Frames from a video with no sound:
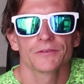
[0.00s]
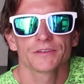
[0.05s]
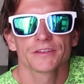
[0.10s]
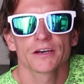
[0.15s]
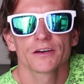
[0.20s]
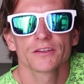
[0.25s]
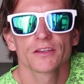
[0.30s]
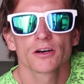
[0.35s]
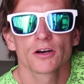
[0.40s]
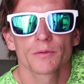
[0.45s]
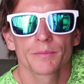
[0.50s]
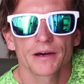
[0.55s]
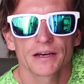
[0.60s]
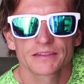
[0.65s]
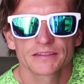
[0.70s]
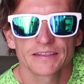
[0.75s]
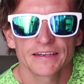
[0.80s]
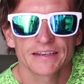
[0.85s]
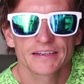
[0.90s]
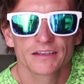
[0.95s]
If you don't know
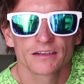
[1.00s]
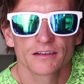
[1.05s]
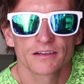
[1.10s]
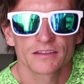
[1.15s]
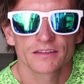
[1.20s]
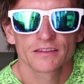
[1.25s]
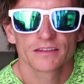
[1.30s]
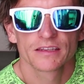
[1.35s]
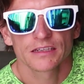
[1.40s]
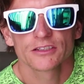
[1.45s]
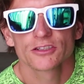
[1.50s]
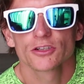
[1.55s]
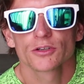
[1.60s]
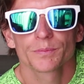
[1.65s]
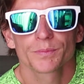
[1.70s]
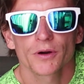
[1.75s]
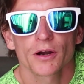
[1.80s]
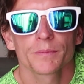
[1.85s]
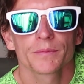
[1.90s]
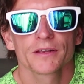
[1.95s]
about Takealot, then you're
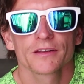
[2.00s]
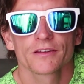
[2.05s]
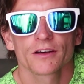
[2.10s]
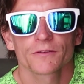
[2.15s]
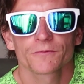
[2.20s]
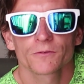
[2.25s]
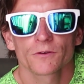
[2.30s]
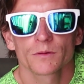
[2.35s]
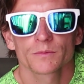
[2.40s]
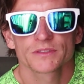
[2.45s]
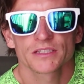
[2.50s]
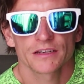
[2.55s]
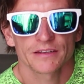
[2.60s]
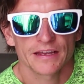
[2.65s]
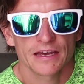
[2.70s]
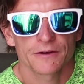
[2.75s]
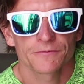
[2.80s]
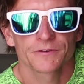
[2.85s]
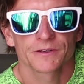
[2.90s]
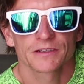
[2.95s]
probably not from South
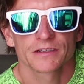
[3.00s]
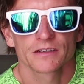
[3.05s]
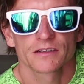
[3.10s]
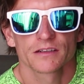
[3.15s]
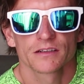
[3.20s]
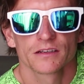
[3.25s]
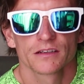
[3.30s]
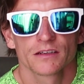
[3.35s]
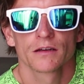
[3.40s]
Africa.